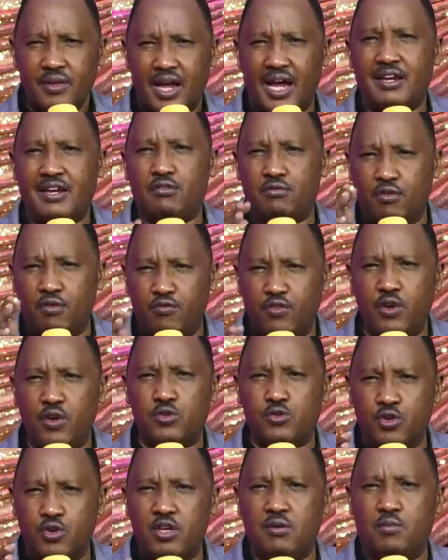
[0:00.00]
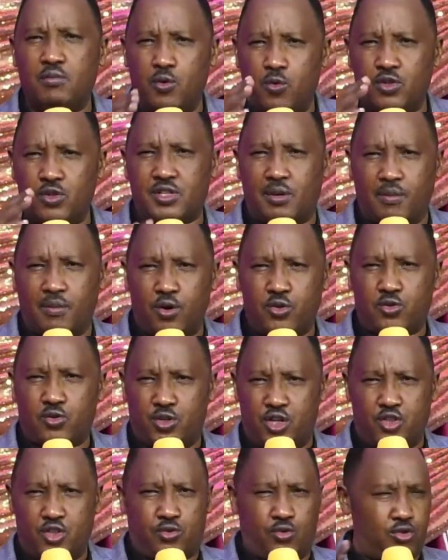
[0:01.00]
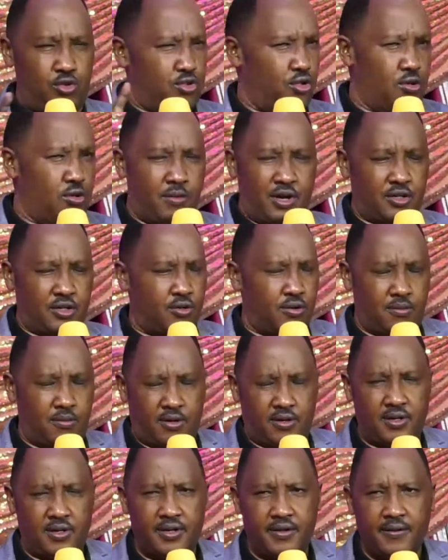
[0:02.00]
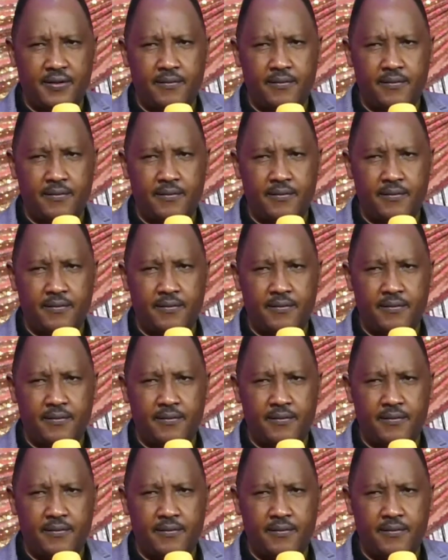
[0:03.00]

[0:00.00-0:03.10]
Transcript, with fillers: And he revealed to him he was about to destroy Sodom and Gomorrah.